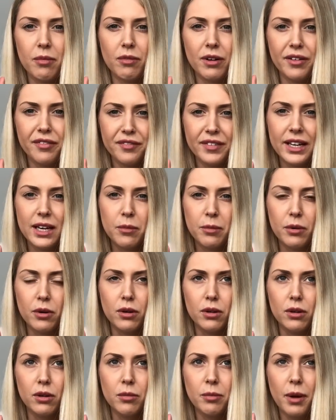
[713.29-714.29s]

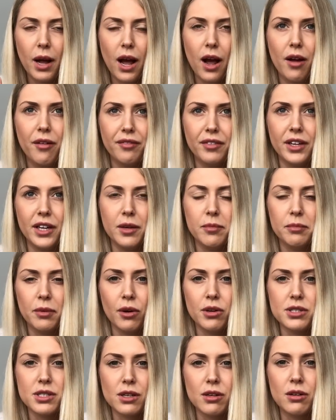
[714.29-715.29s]
refillable perfume
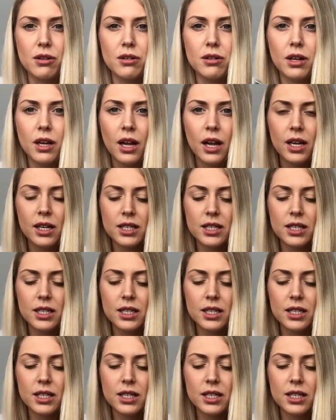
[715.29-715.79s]
bottle,